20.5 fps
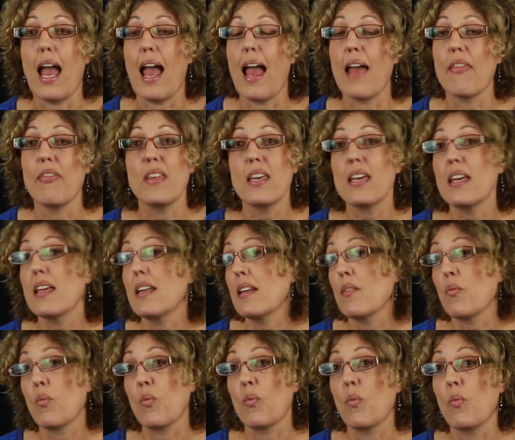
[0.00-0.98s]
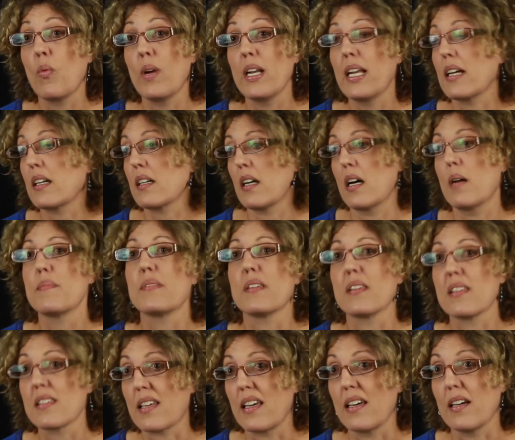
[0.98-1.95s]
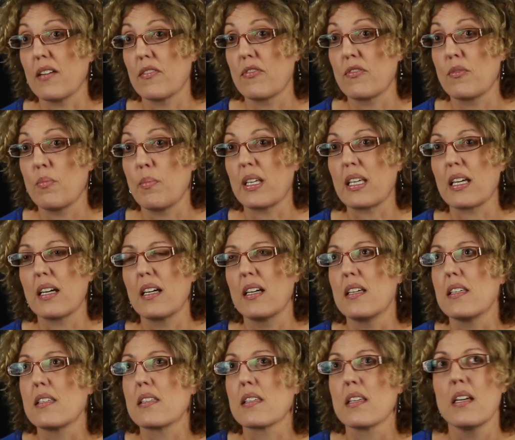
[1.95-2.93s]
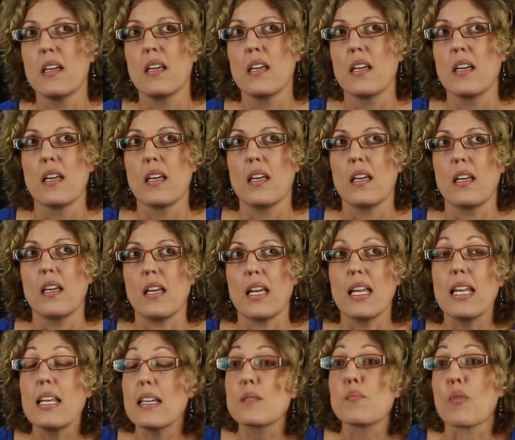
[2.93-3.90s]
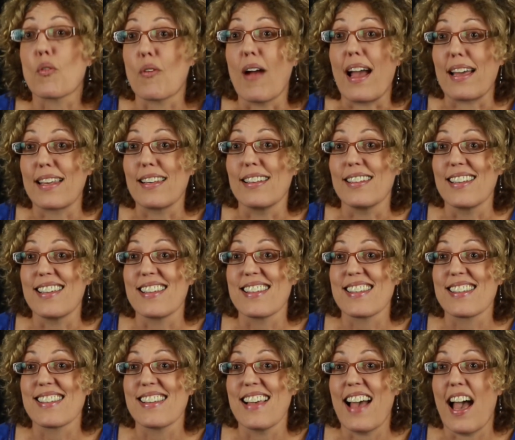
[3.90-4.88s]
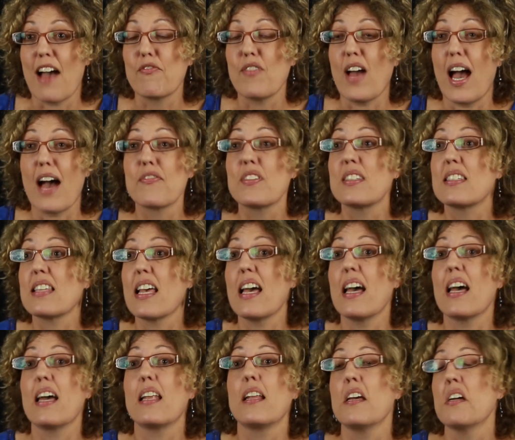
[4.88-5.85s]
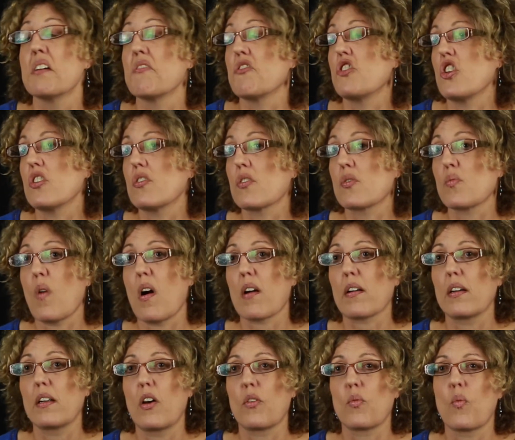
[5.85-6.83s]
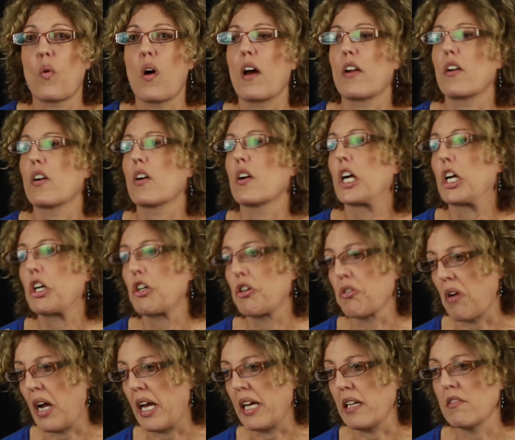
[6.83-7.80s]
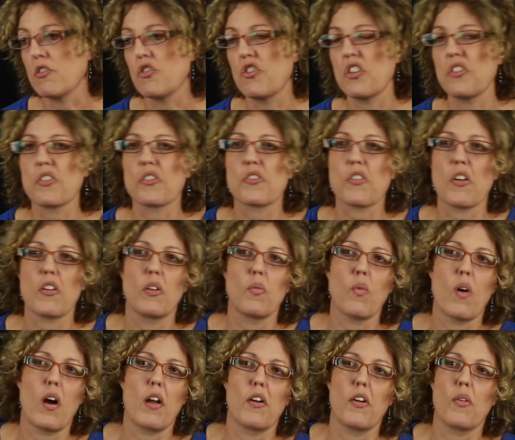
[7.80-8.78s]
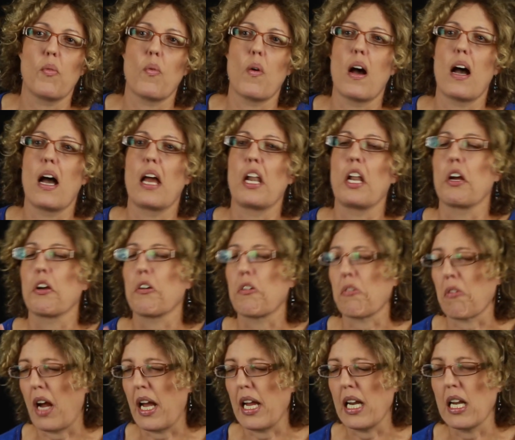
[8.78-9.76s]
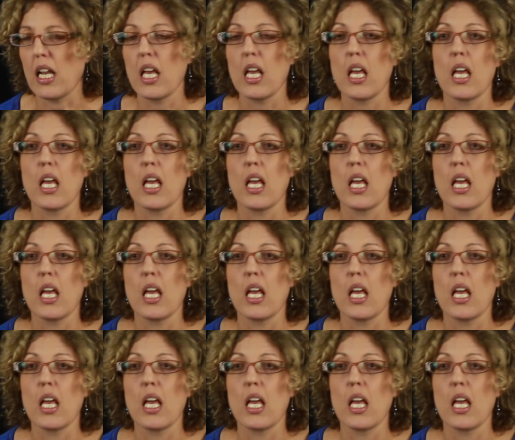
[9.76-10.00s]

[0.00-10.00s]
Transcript: And then when it comes, it's gift, because it is miraculous. I've said, Jesus walking on water, great. Jesus turning water to wine, great.